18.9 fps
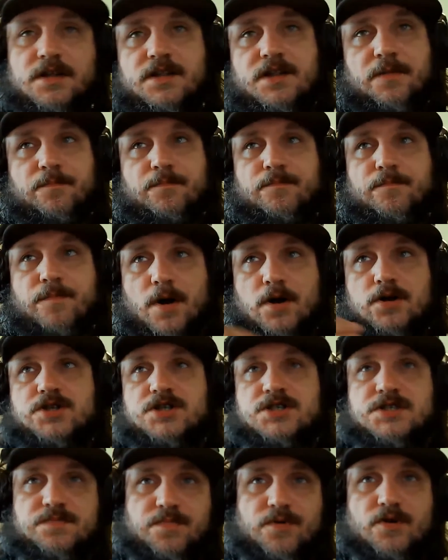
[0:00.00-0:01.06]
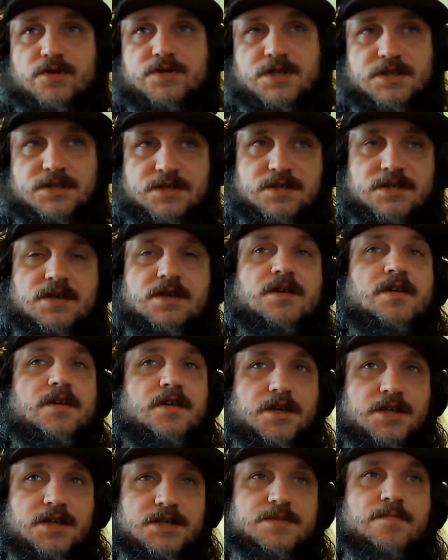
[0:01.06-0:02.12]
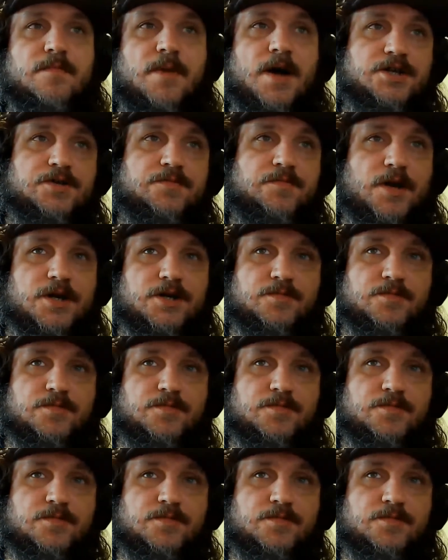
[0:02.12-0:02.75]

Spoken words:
The purchase process is much